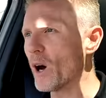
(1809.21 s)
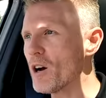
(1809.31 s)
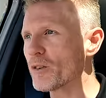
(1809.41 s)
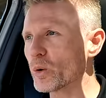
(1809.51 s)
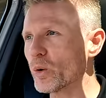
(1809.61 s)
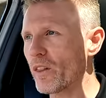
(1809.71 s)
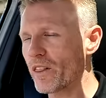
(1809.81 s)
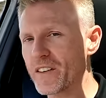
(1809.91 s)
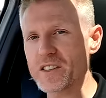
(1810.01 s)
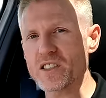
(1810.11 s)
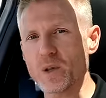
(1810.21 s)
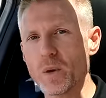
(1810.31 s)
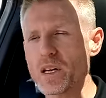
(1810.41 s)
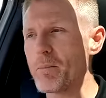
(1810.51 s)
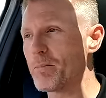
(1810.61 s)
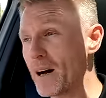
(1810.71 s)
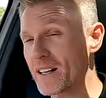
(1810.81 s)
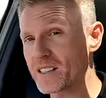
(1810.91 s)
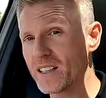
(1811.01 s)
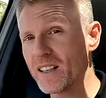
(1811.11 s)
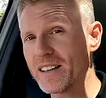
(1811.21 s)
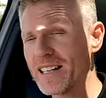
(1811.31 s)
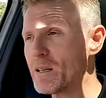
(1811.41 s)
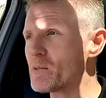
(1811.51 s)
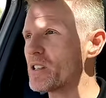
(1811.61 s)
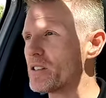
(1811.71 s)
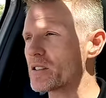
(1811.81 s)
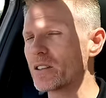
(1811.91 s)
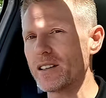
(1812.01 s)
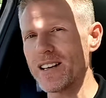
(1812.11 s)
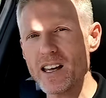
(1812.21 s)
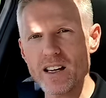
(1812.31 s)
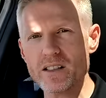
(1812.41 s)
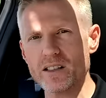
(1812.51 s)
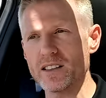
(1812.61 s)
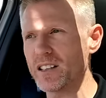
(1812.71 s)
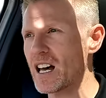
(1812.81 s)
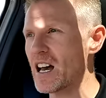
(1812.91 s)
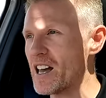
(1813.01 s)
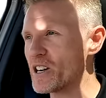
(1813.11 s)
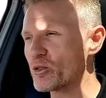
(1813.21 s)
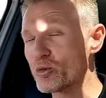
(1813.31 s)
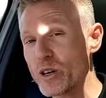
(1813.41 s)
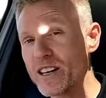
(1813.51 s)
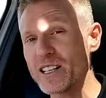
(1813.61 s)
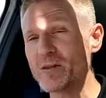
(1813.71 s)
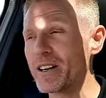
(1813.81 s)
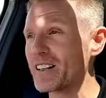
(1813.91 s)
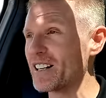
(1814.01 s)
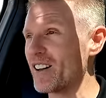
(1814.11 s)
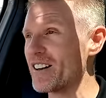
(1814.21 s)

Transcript: Overall, this is the winner, but the MG is still an excellent car and I really, really